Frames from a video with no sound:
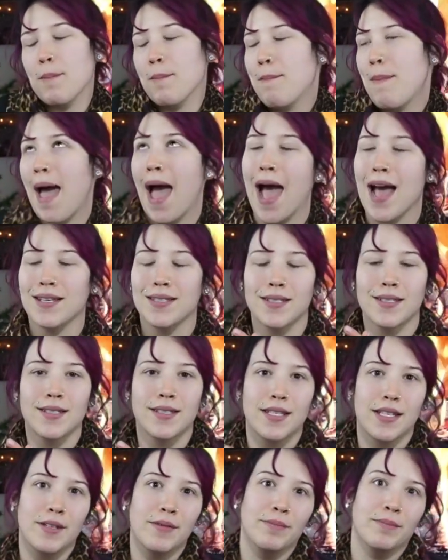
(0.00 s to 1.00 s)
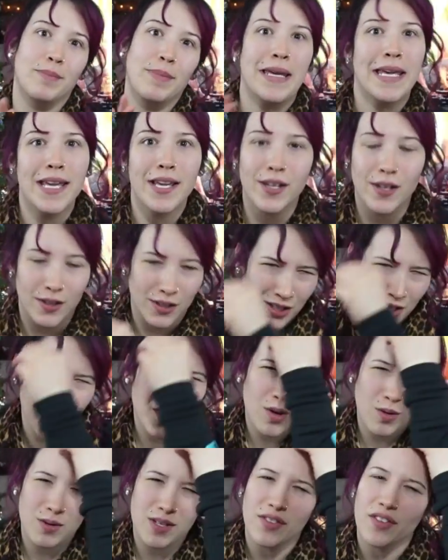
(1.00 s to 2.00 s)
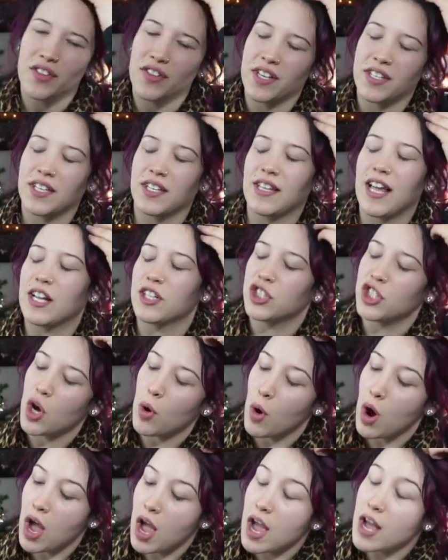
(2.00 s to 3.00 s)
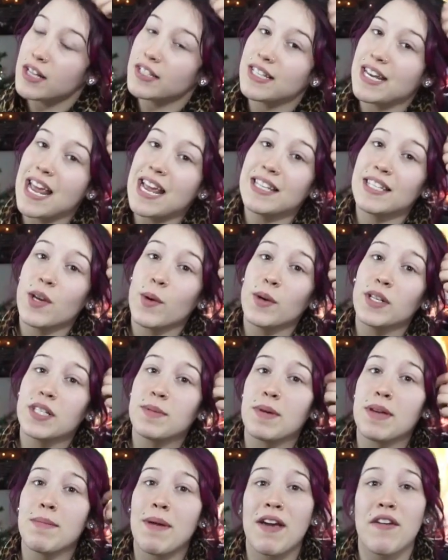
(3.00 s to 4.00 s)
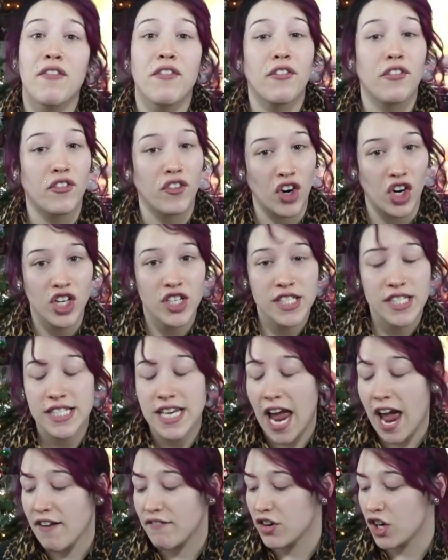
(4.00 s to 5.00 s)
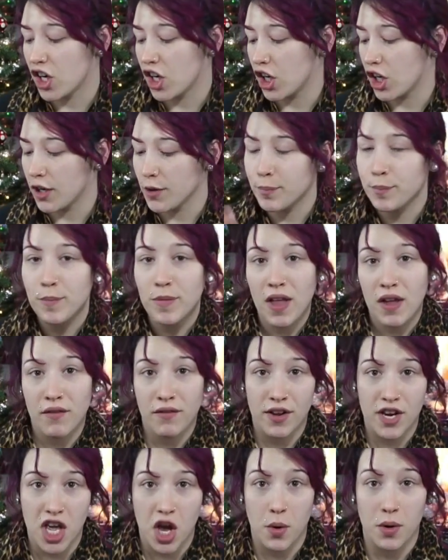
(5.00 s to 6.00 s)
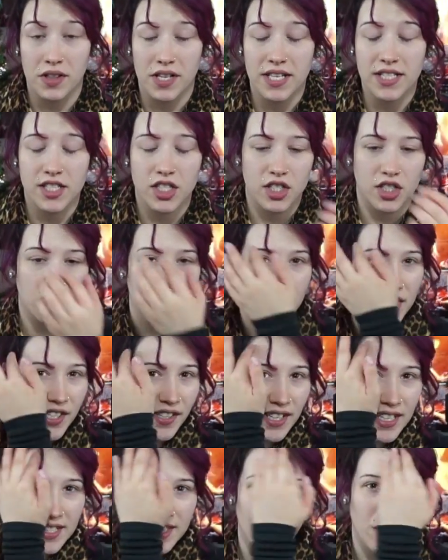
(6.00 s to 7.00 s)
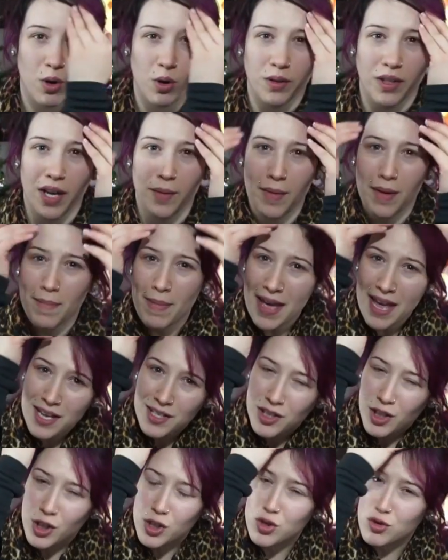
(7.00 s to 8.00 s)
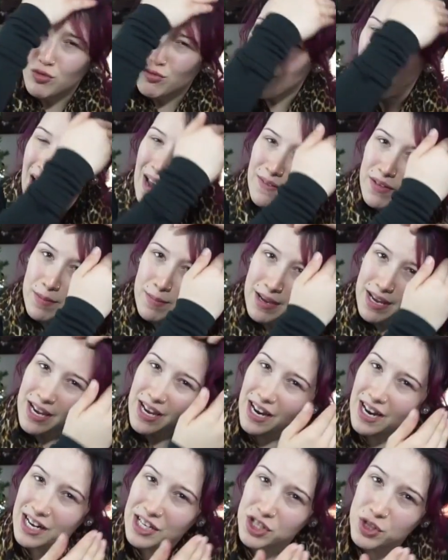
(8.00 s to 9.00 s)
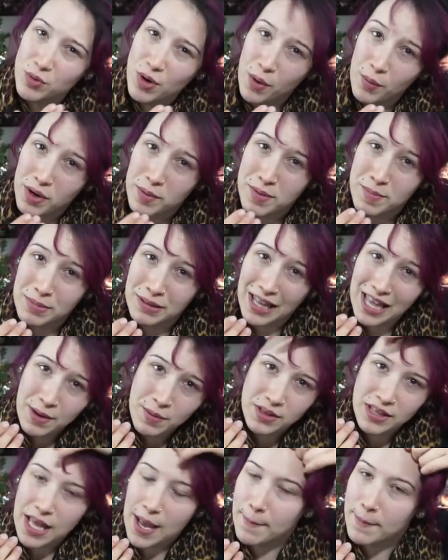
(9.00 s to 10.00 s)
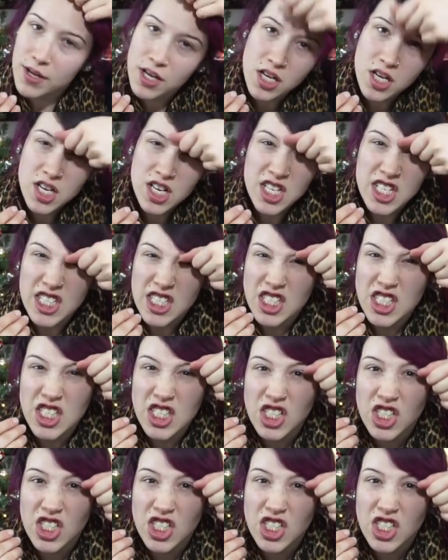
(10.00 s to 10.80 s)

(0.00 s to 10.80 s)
masks and peels, you know, different things like that. So today is going to be my first ever video in this series. Hold on, my bangs are driving me and I do not want to be playing with them the